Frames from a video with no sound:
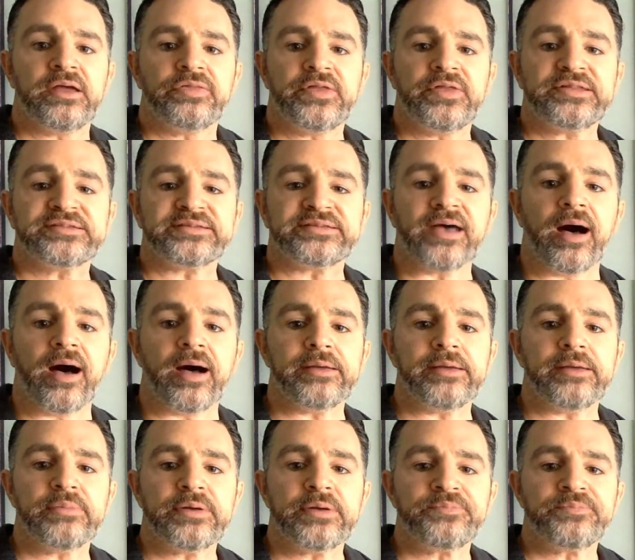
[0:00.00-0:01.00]
this
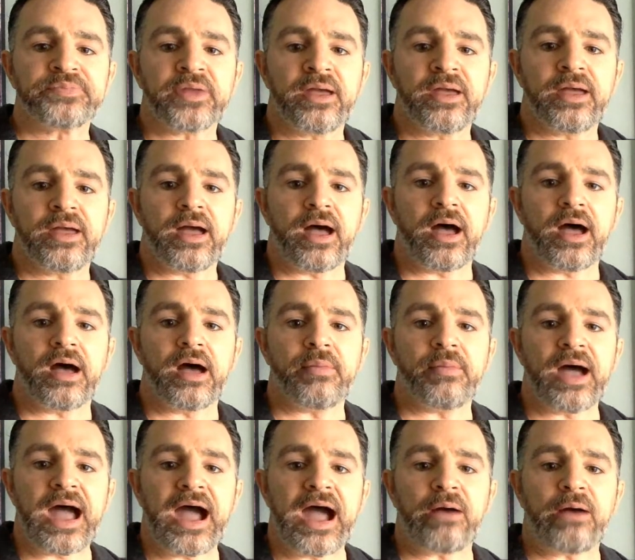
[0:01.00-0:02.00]
time
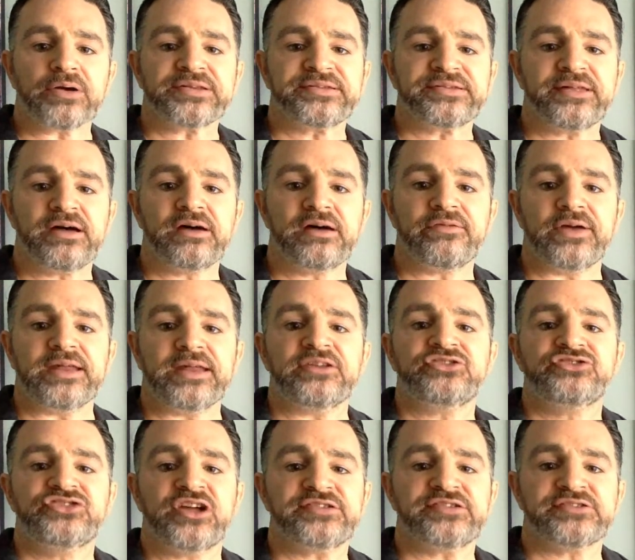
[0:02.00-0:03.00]
our server is
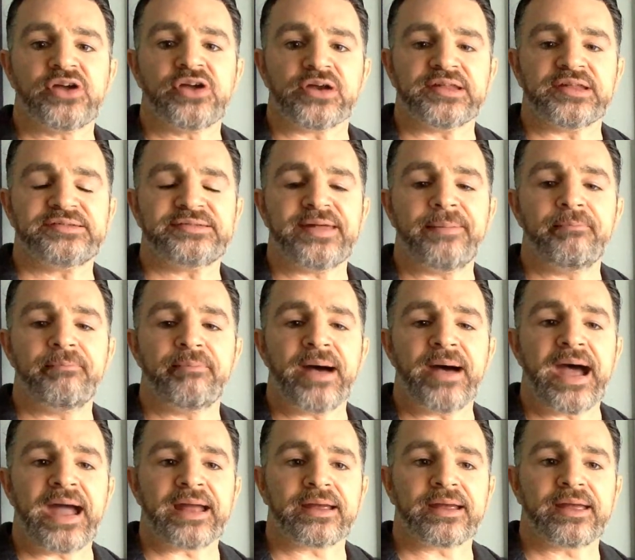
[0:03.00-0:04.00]
just going to send
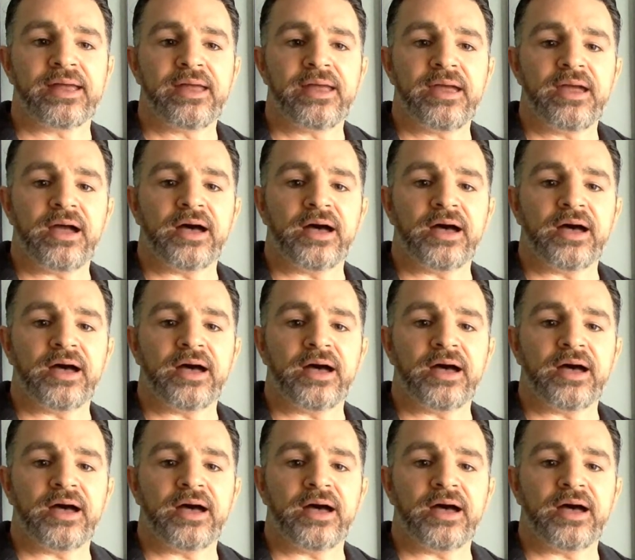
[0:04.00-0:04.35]
back